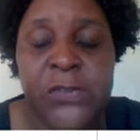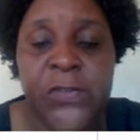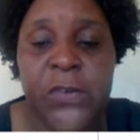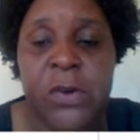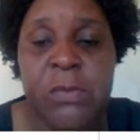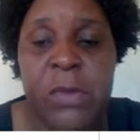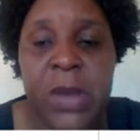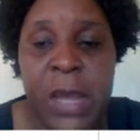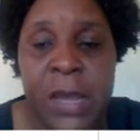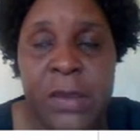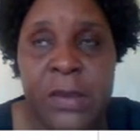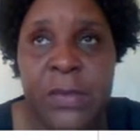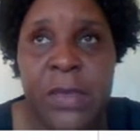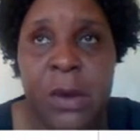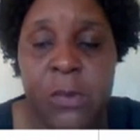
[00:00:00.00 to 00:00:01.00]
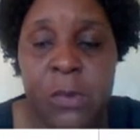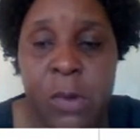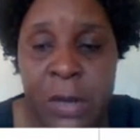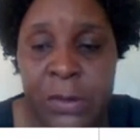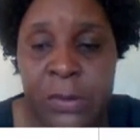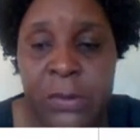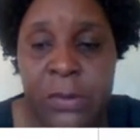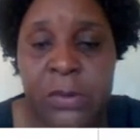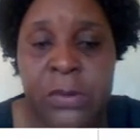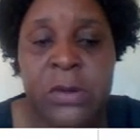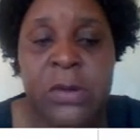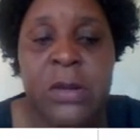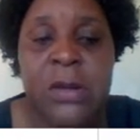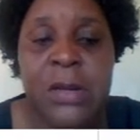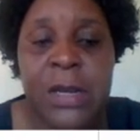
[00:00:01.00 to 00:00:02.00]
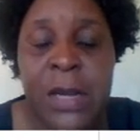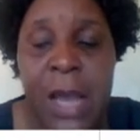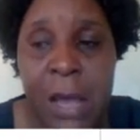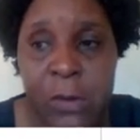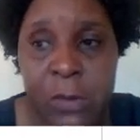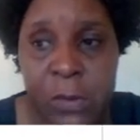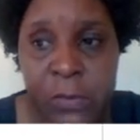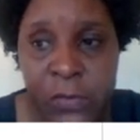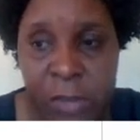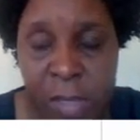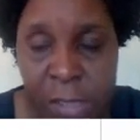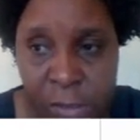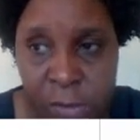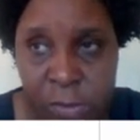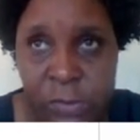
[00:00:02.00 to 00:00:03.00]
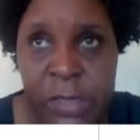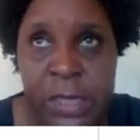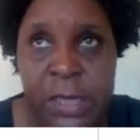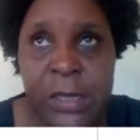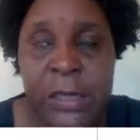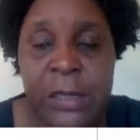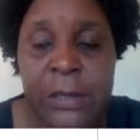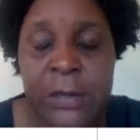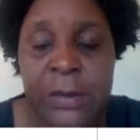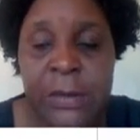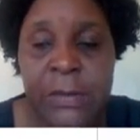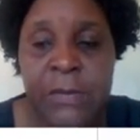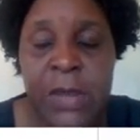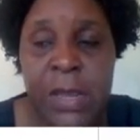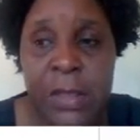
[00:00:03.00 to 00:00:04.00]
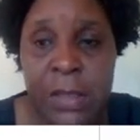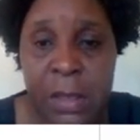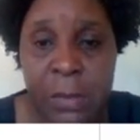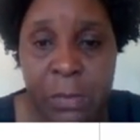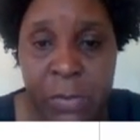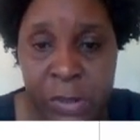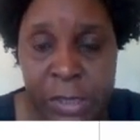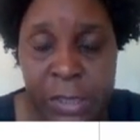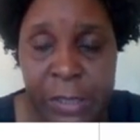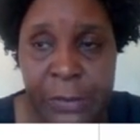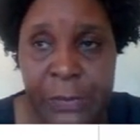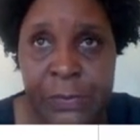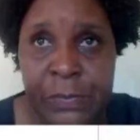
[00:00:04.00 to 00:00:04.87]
from either one, lack of insulin in the body.